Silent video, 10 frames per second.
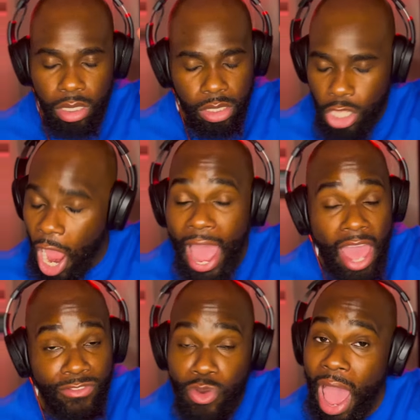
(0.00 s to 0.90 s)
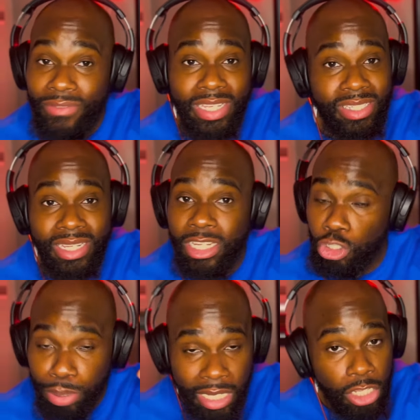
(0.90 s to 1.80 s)
If you haven't seen this,
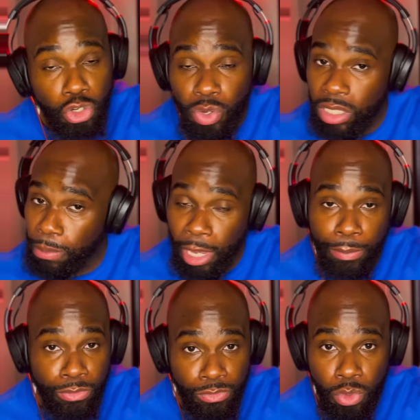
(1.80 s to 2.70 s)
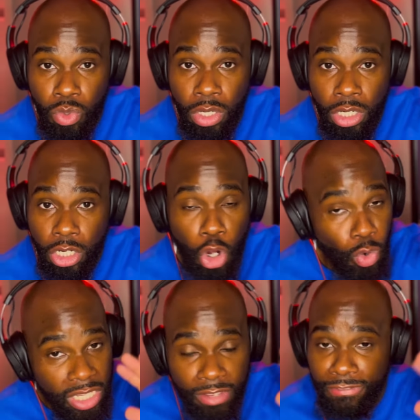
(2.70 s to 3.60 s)
please go get the pay-per-view. Go
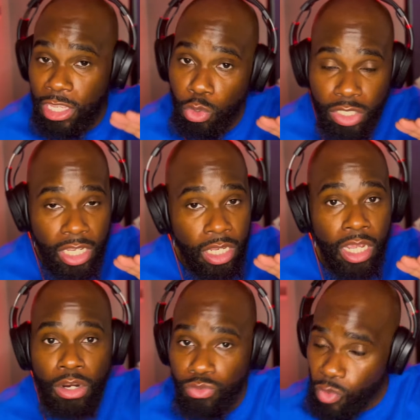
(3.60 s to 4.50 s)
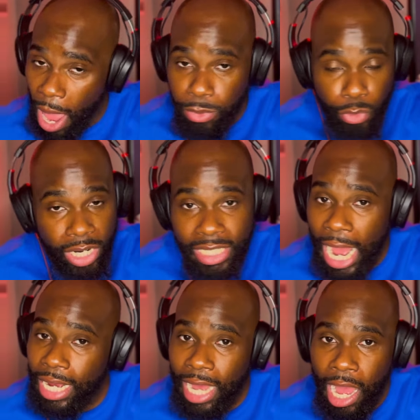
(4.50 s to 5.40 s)
get the VOD,
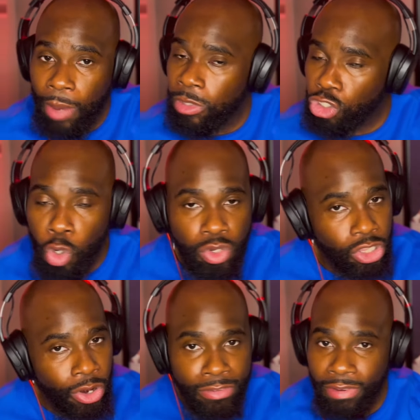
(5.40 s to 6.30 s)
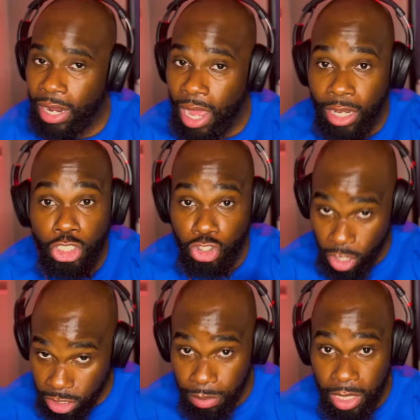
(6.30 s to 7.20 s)
rapgrid.com. It's only $35.
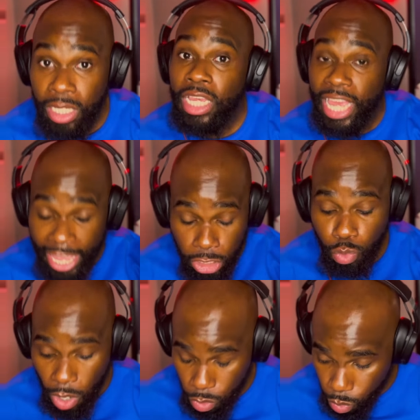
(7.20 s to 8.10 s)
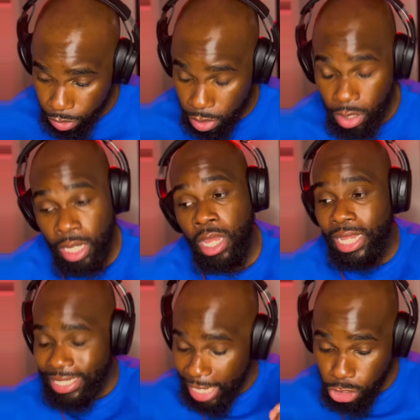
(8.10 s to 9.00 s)
Trust me, it's well worth it.
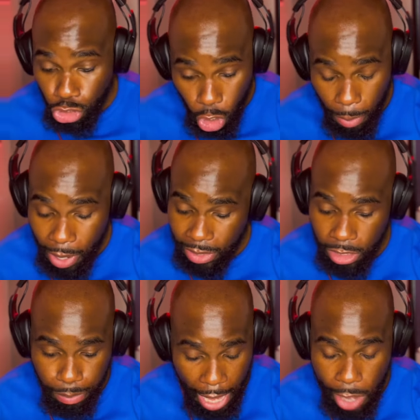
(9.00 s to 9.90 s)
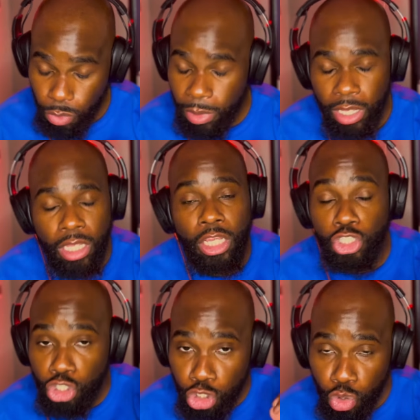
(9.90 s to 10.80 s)
Let's talk about this battle, man.
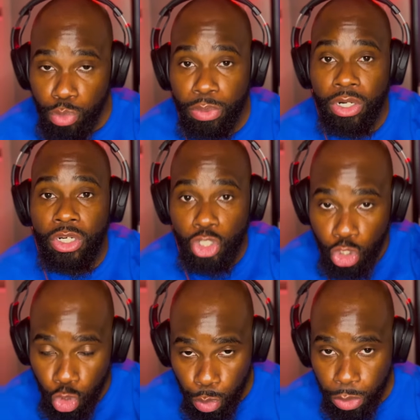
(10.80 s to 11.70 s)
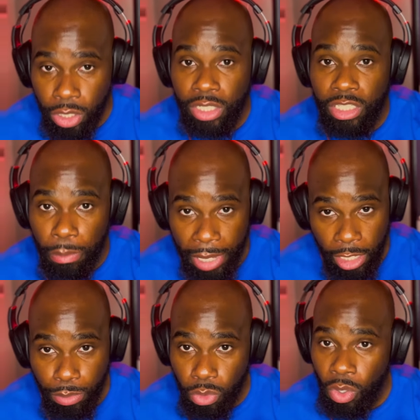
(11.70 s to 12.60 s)
Super duper
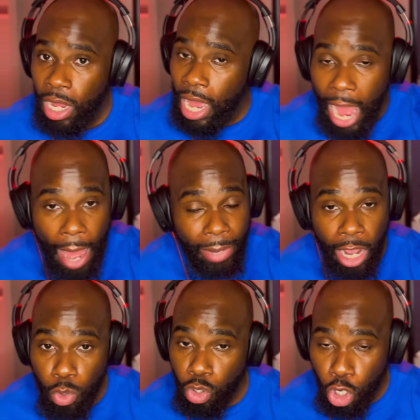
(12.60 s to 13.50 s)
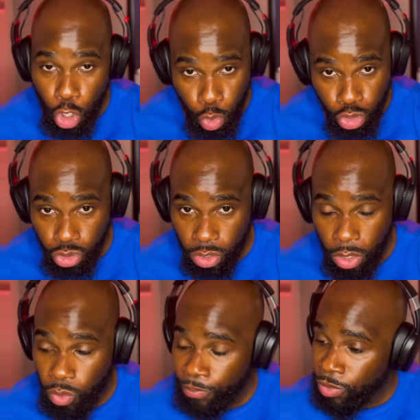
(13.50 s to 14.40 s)
debatable. I'm not going to hold you, yo.